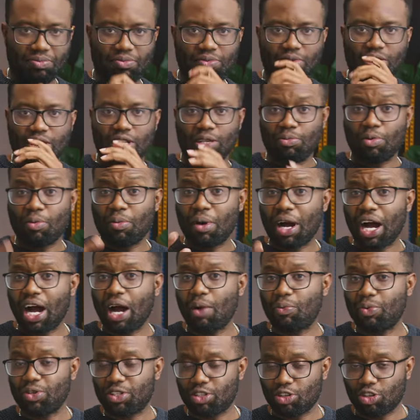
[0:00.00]
In the mobile
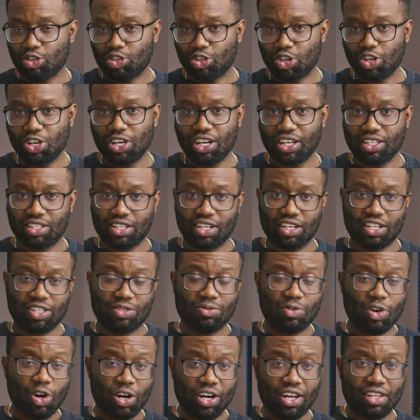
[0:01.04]
app, which I'll show you later,
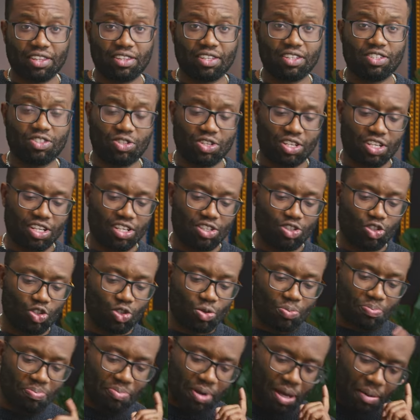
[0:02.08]
there's other things you can
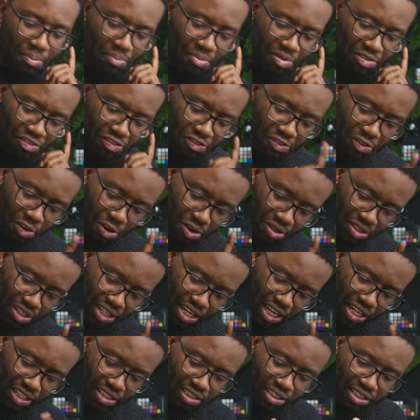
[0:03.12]
do. But before
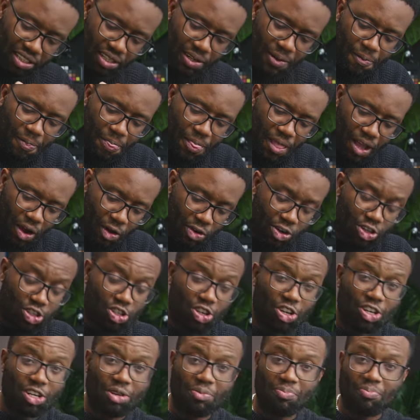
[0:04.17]
that, I want to
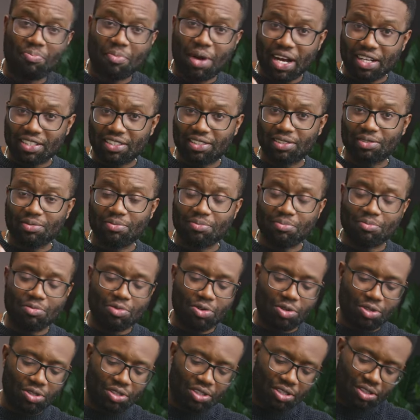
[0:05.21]
show you the max
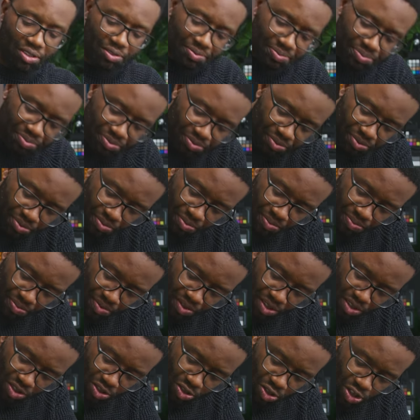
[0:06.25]
mode.
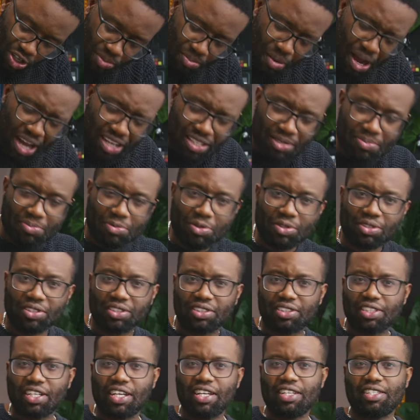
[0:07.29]
So the max mode
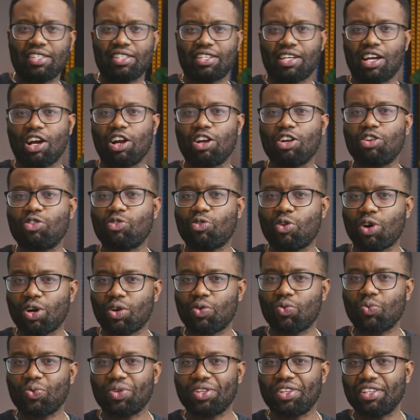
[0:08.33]
says it can only
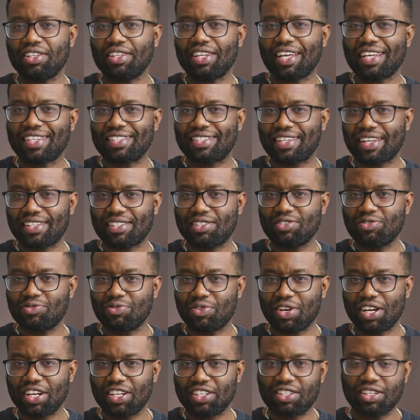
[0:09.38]
work within a certain
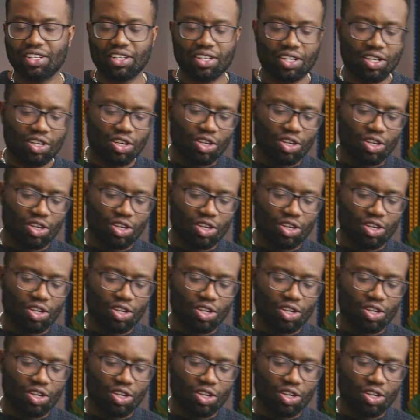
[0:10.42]
range.